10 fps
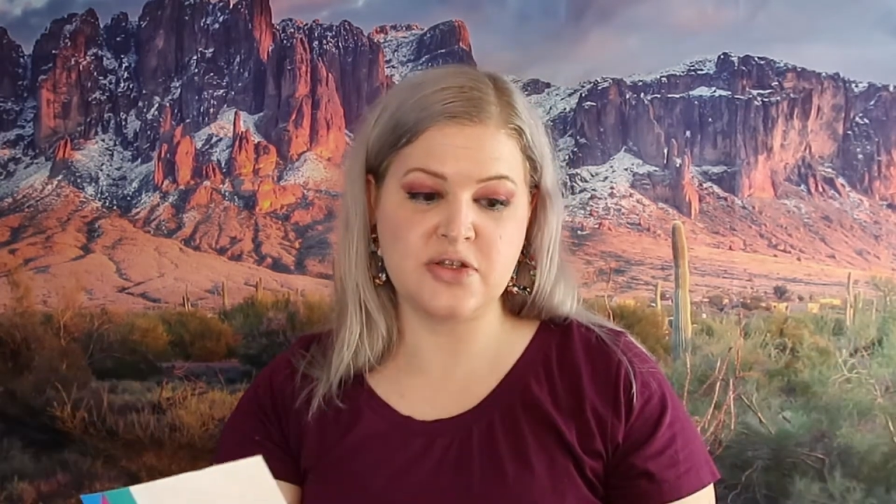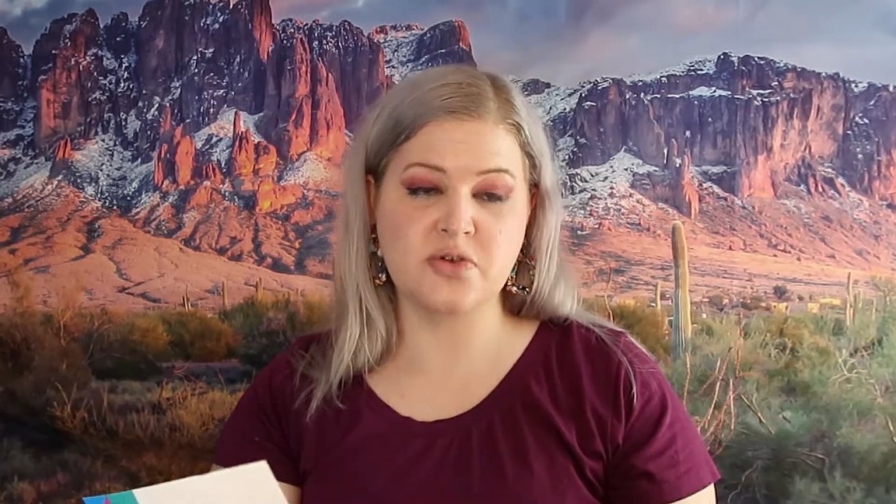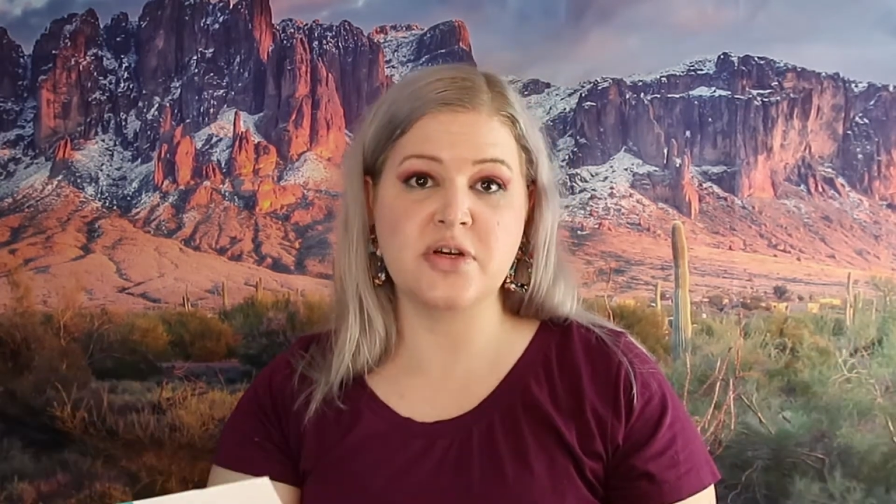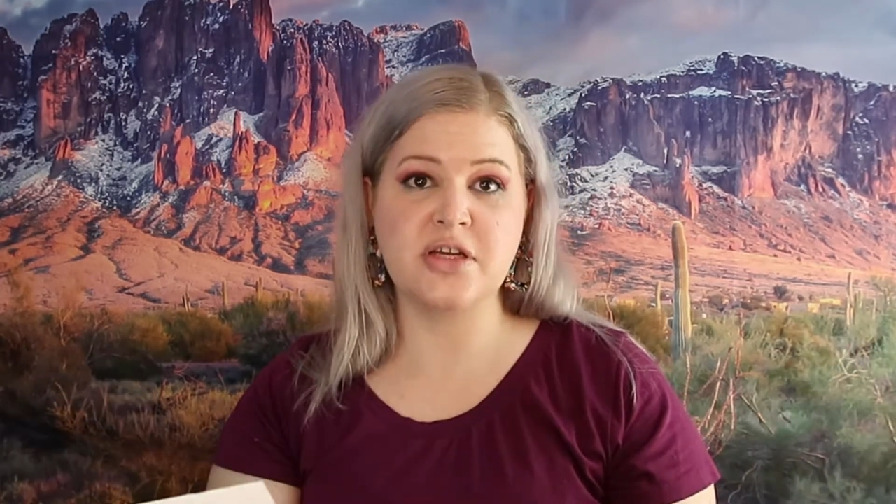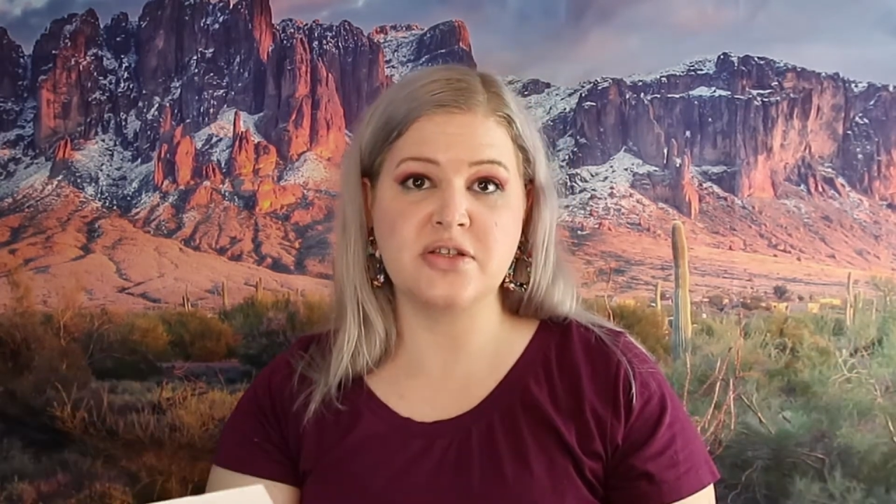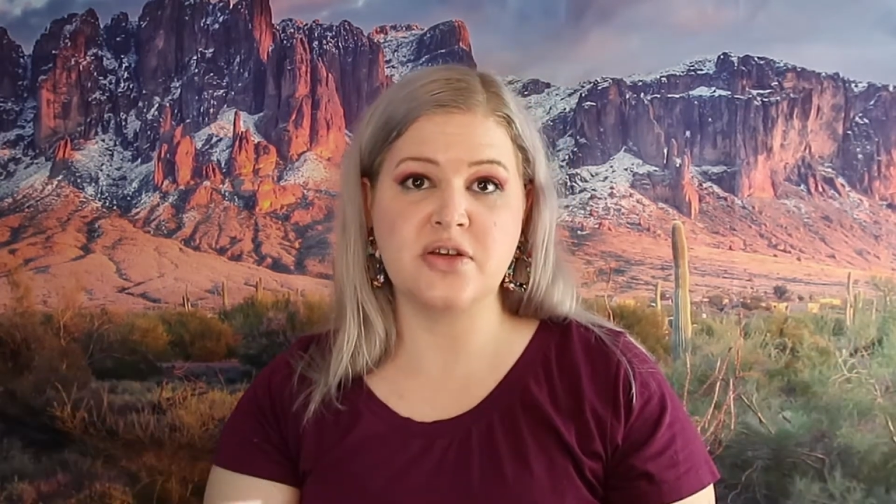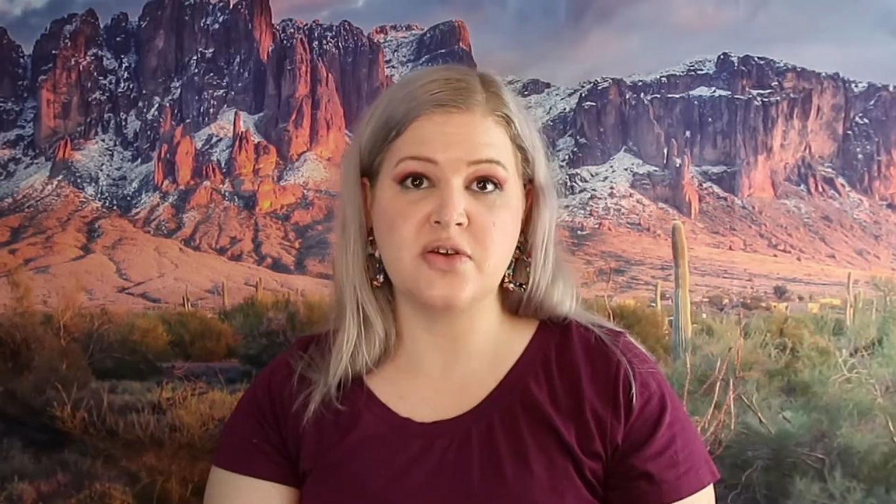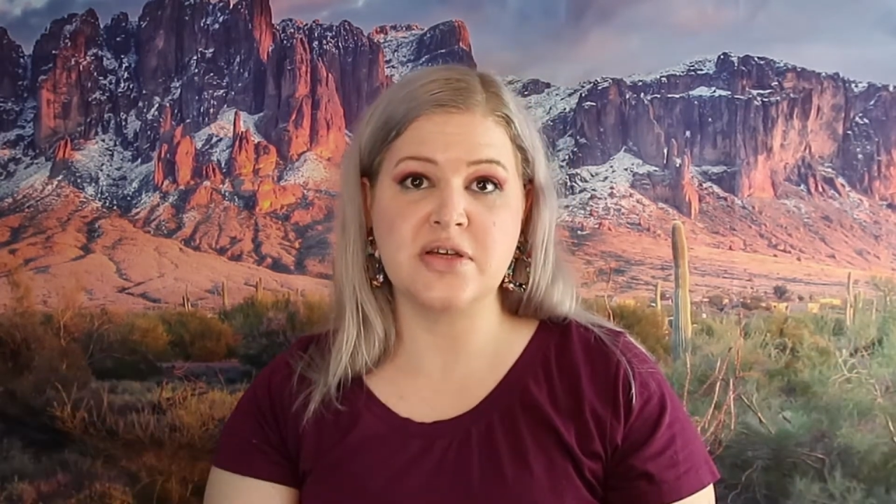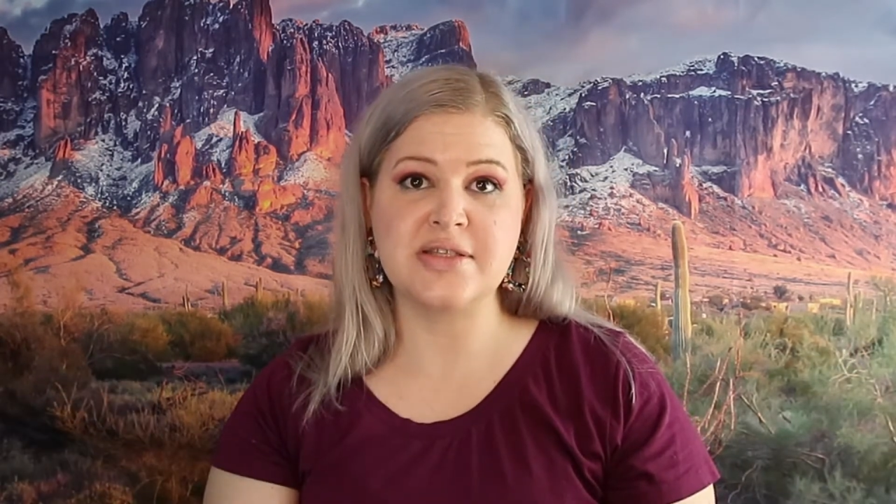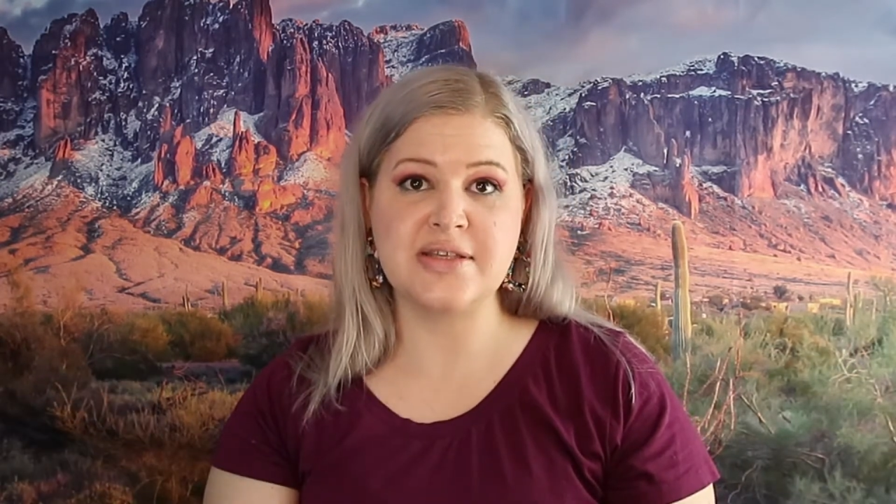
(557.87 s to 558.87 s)
screen so
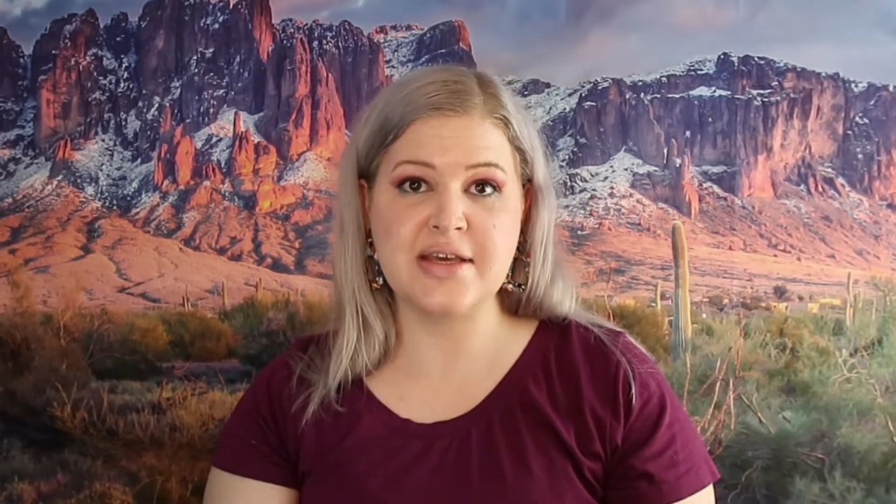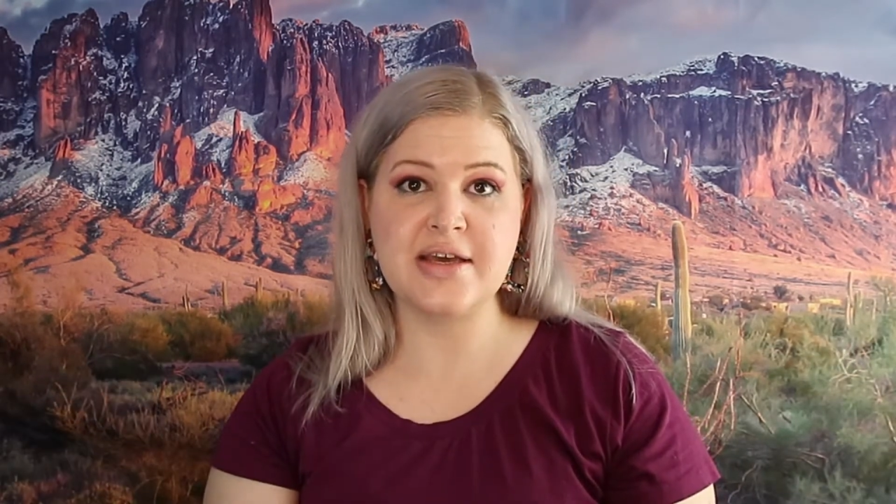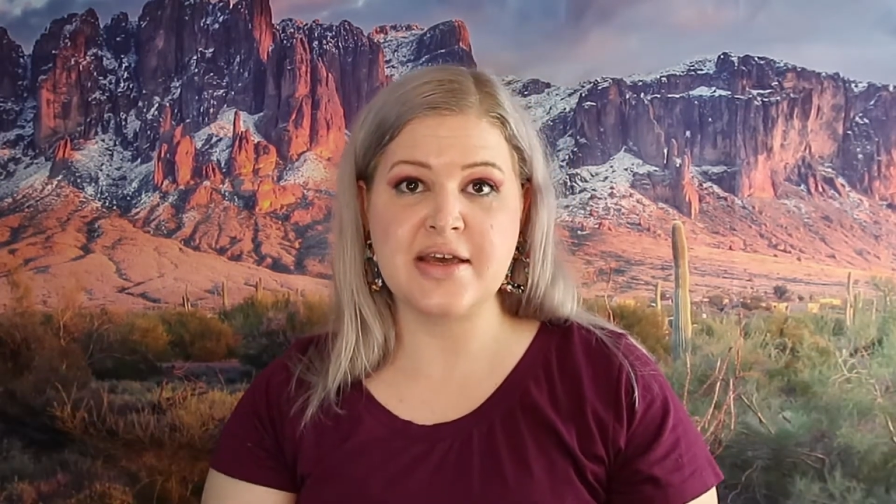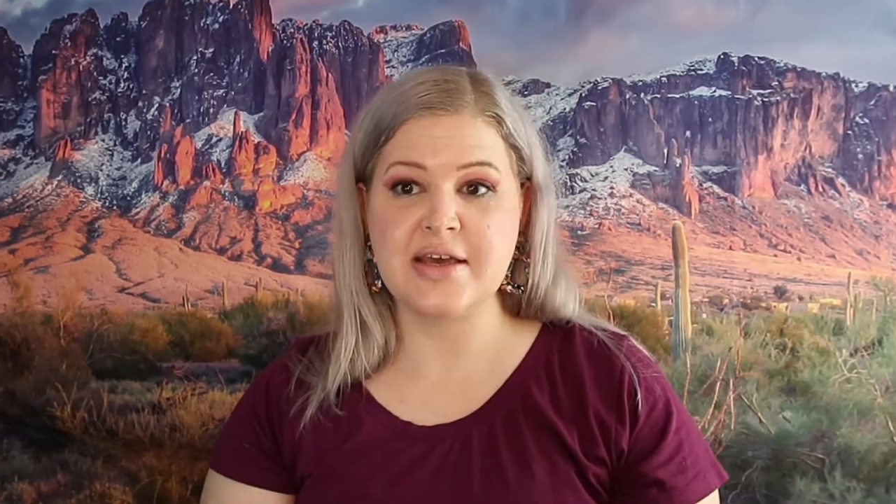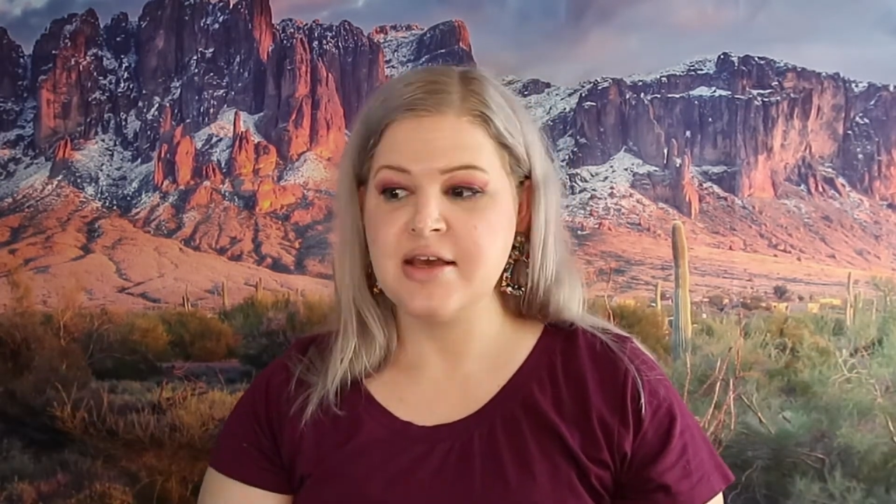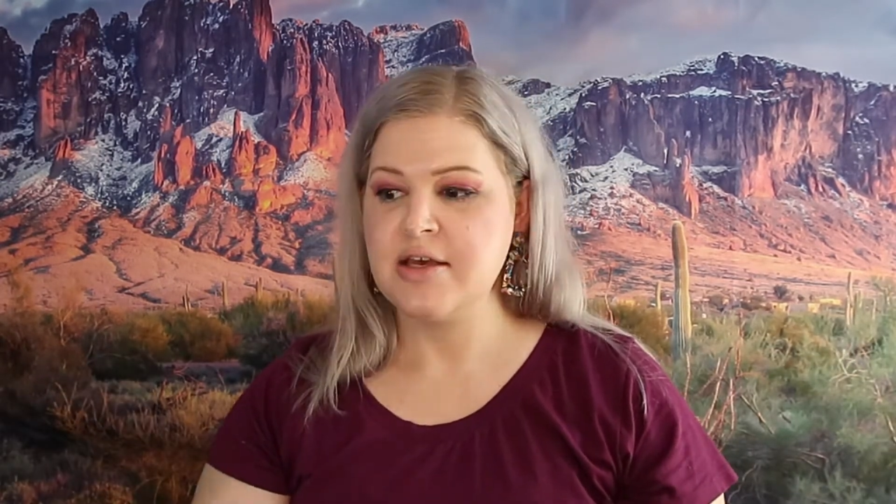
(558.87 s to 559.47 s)
you can see it.